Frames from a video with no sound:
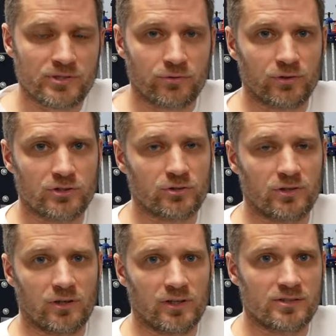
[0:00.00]
of furniture that
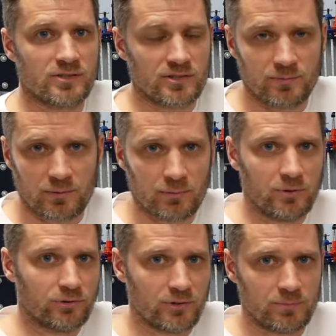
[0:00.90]
already existed, maybe a
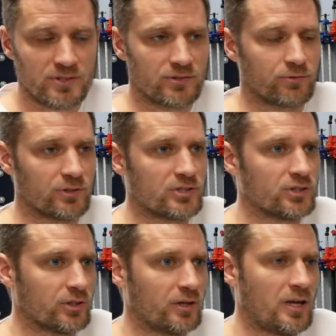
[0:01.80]
built-in piece of
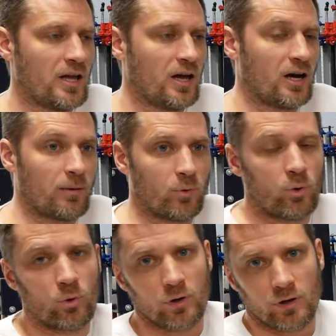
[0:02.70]
furniture,
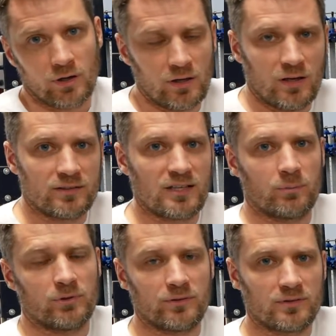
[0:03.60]
or a
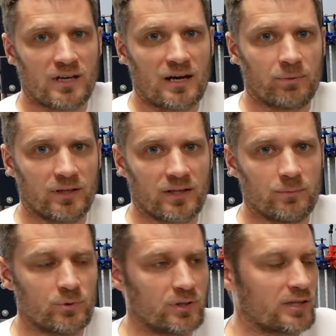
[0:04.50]
tabletop like I'm
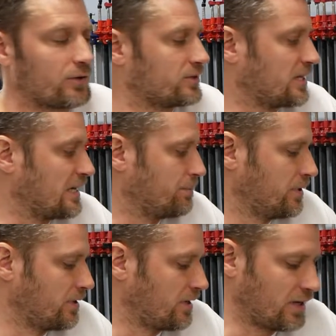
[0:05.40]
doing, countertop.
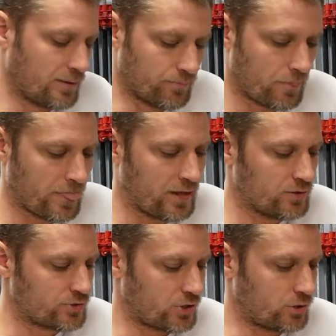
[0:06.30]

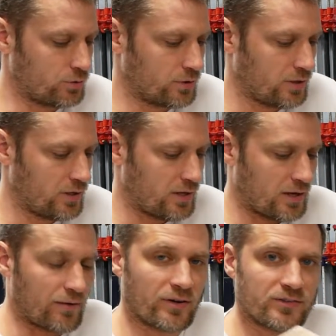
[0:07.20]
So
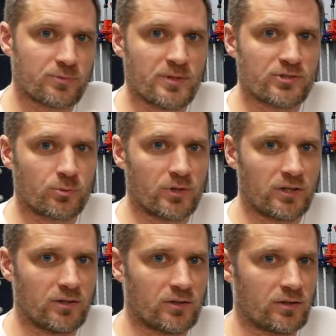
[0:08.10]
I've got this piece of wood
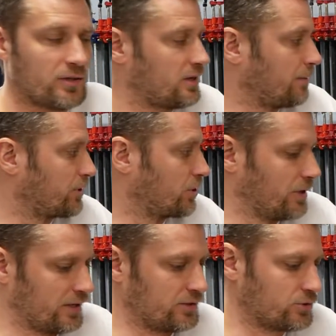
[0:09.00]
here. I'm going to go
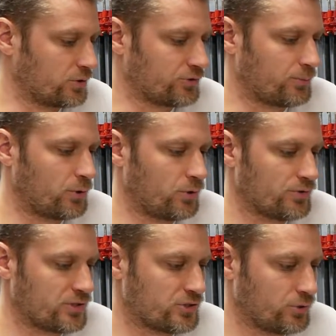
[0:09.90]
ahead and drill some holes
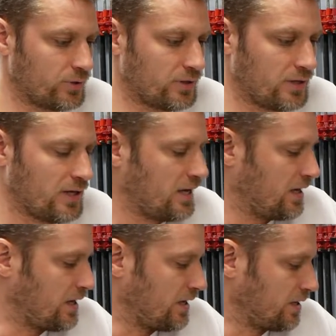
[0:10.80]
into it,
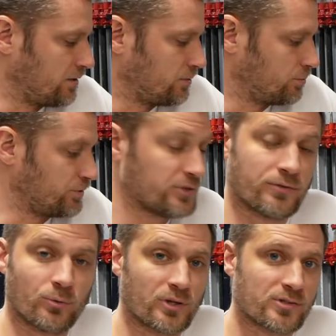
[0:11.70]
and we'll see if
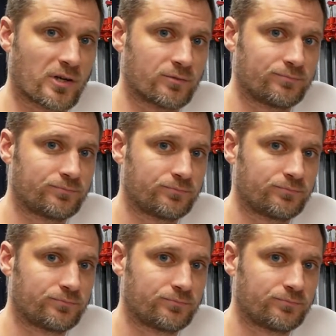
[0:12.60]
it works out.